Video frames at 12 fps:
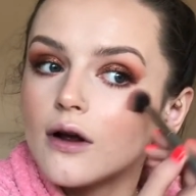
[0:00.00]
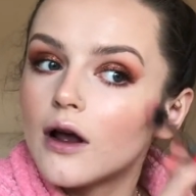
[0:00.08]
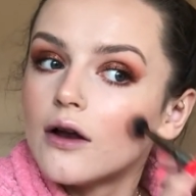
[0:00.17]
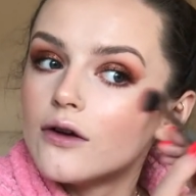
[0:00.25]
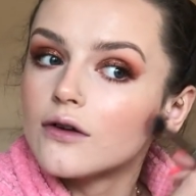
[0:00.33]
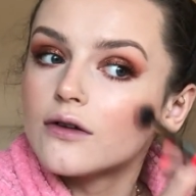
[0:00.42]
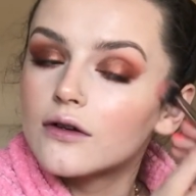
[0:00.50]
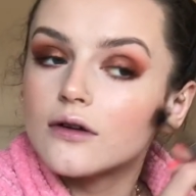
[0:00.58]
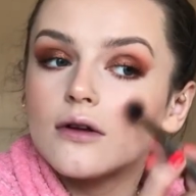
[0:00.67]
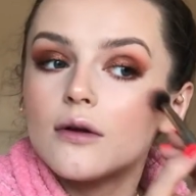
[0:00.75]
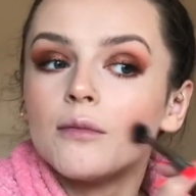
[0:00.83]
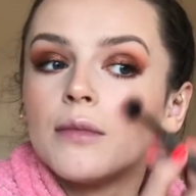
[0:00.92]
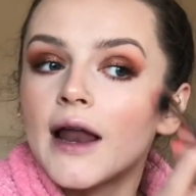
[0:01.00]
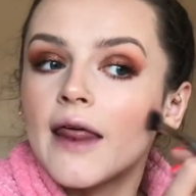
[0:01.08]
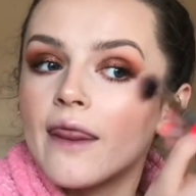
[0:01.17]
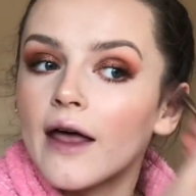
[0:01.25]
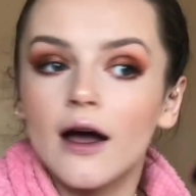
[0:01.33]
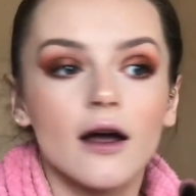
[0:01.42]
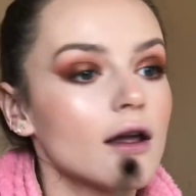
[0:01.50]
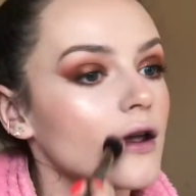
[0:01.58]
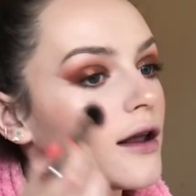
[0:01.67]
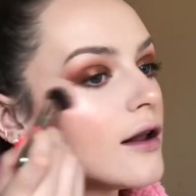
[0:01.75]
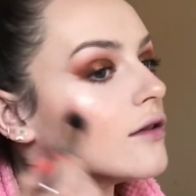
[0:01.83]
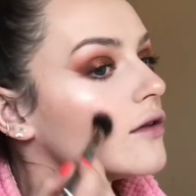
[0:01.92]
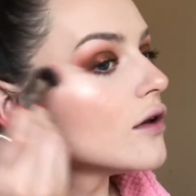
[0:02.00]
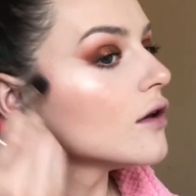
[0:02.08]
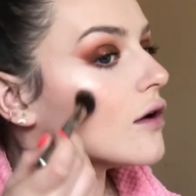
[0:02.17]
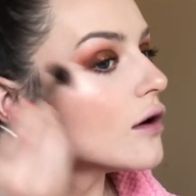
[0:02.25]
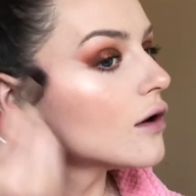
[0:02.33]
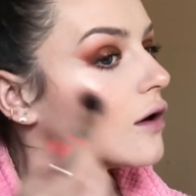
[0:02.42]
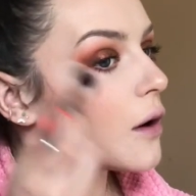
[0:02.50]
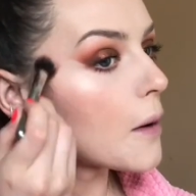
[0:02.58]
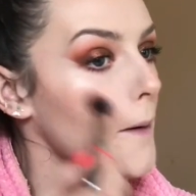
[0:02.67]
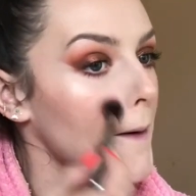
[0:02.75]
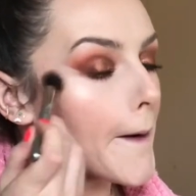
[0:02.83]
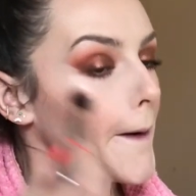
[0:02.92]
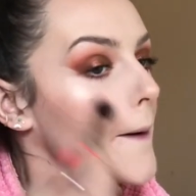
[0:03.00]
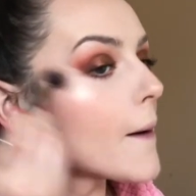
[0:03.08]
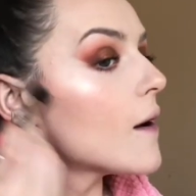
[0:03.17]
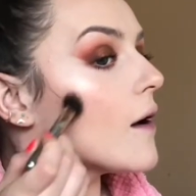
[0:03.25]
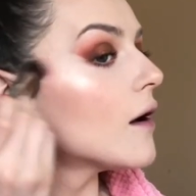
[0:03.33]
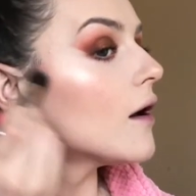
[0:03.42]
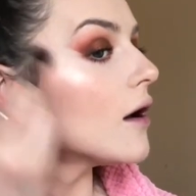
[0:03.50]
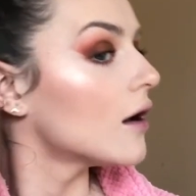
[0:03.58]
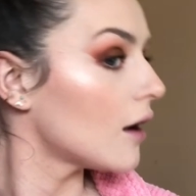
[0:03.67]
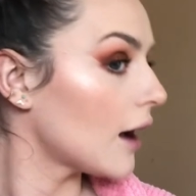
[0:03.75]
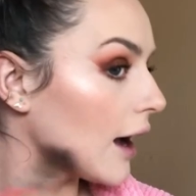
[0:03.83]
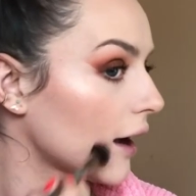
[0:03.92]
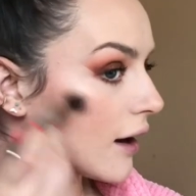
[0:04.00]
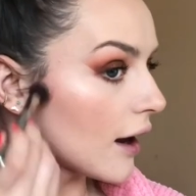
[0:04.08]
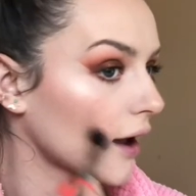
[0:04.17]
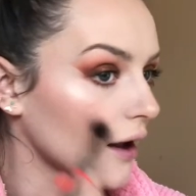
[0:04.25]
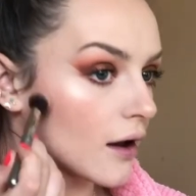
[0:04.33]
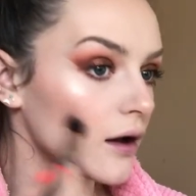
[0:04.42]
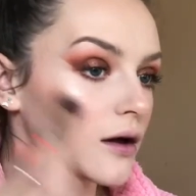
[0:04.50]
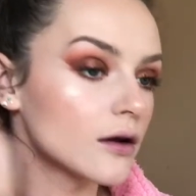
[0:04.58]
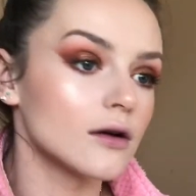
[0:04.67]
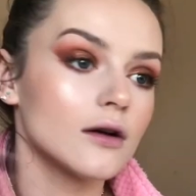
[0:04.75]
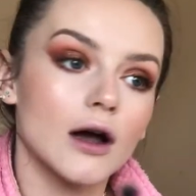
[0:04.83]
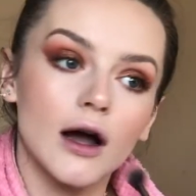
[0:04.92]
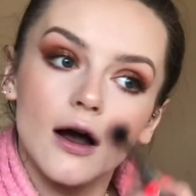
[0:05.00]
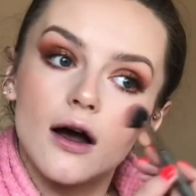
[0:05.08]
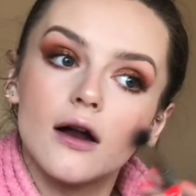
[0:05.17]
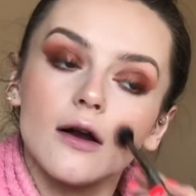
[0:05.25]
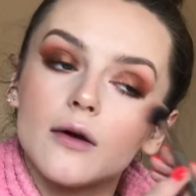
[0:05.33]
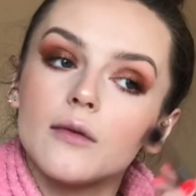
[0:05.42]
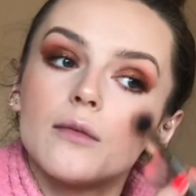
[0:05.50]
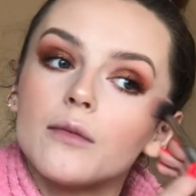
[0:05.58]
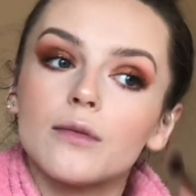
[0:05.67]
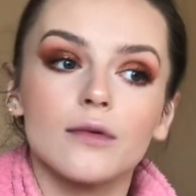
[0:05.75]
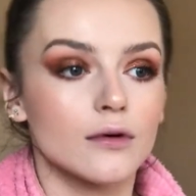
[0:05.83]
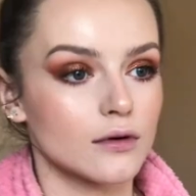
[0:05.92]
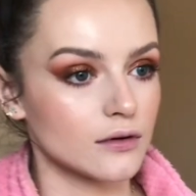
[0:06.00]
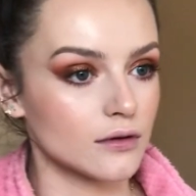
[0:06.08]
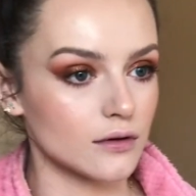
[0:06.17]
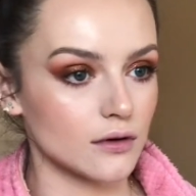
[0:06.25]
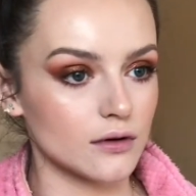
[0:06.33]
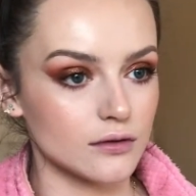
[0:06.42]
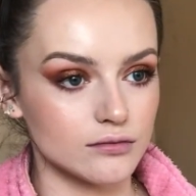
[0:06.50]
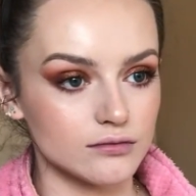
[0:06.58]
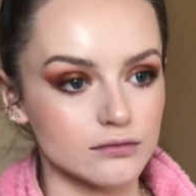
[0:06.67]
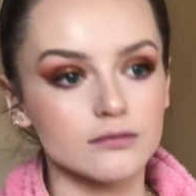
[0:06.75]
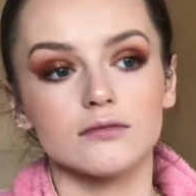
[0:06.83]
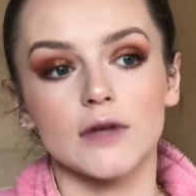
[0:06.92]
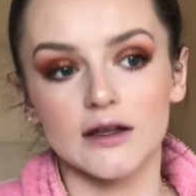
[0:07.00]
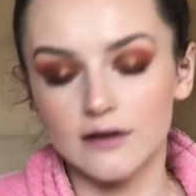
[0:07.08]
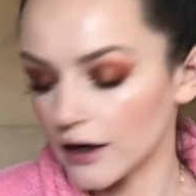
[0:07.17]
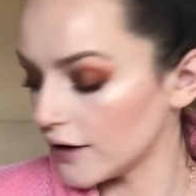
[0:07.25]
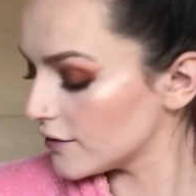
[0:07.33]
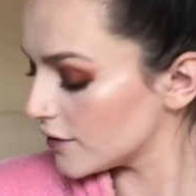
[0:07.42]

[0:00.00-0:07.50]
And just blend that into your highlight and bronzer. That's nice.